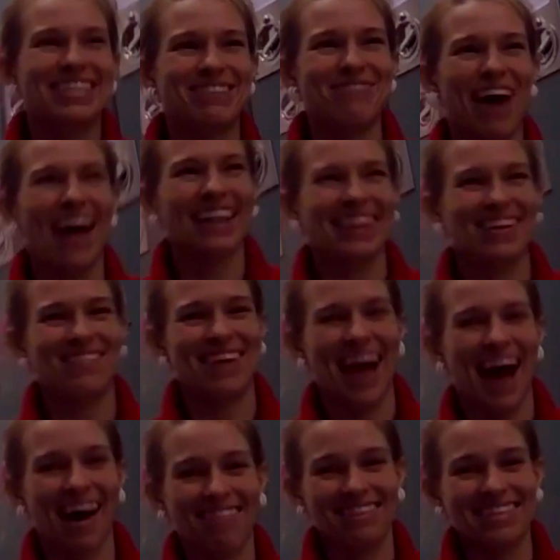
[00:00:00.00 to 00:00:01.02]
Is the fact that we
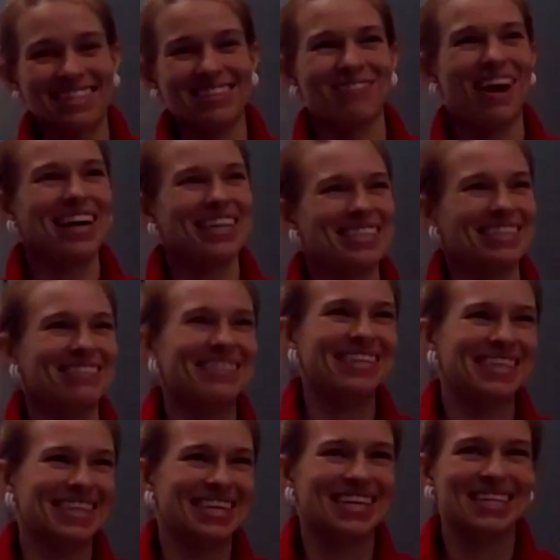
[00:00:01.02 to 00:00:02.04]
have these effects that we
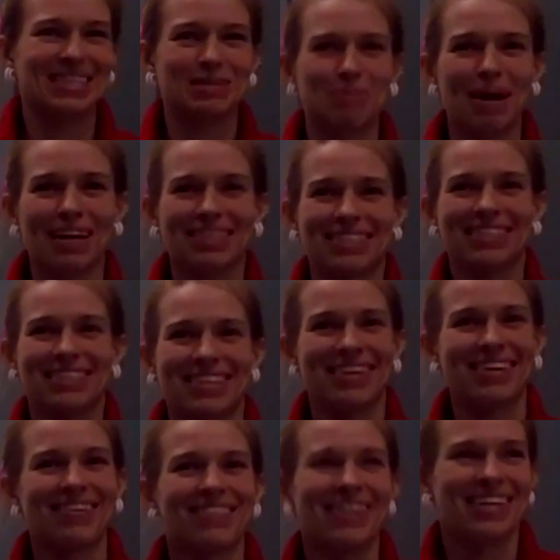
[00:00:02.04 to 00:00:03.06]
didn't expect, and
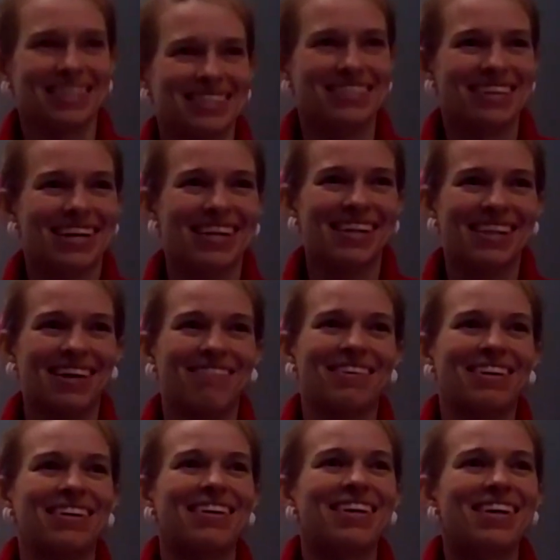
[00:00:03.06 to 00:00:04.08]
so we can study them
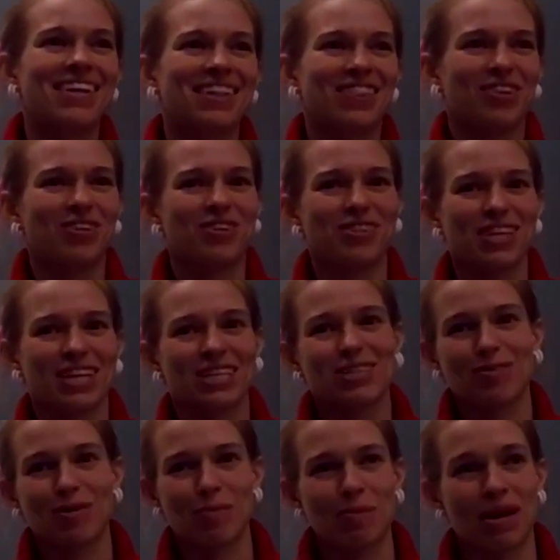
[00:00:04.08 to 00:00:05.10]
and learn things
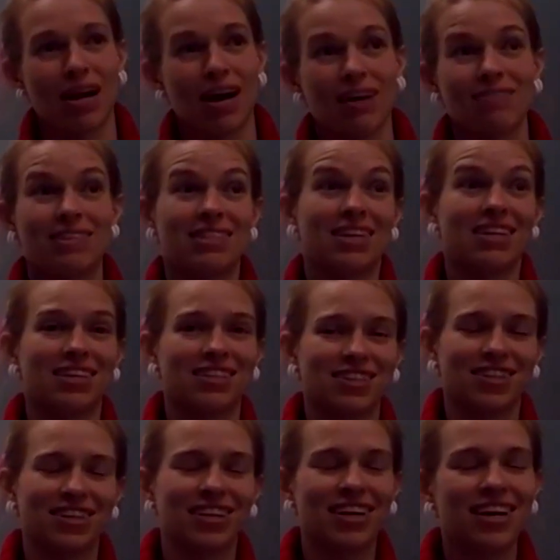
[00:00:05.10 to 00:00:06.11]
that we may not have intended
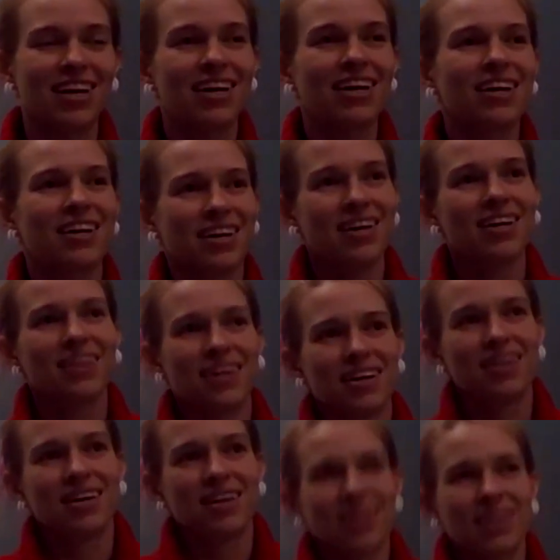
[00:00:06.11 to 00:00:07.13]
to
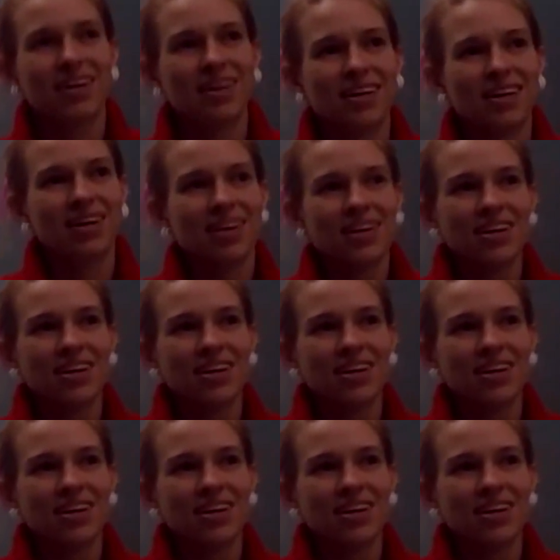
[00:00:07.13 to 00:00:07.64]
learn. Okay.